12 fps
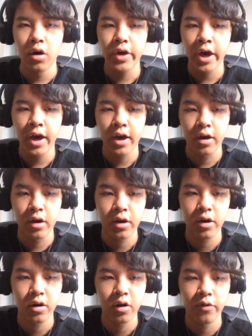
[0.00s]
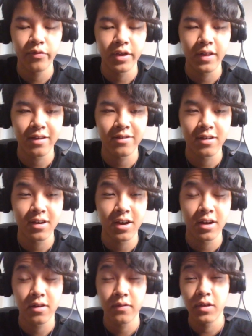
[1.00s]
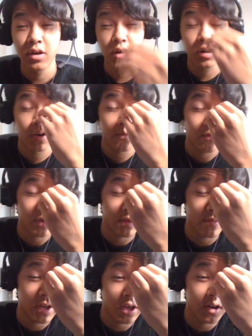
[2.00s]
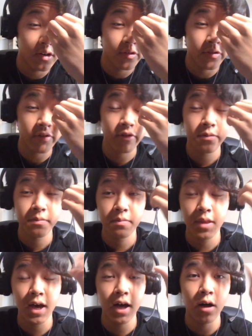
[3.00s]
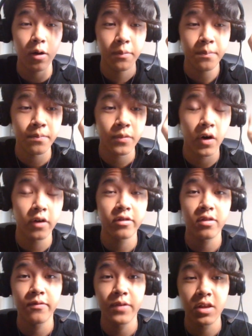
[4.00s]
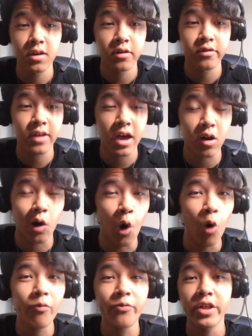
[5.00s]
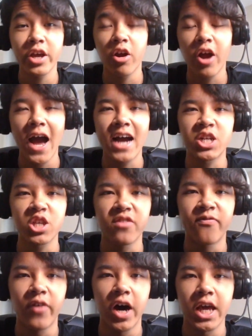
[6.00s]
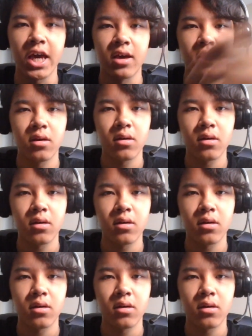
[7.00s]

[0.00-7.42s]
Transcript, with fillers: Okay. Hopefully that's the end of the unfunny videos. Now, onto the videos that hopefully are actually funny.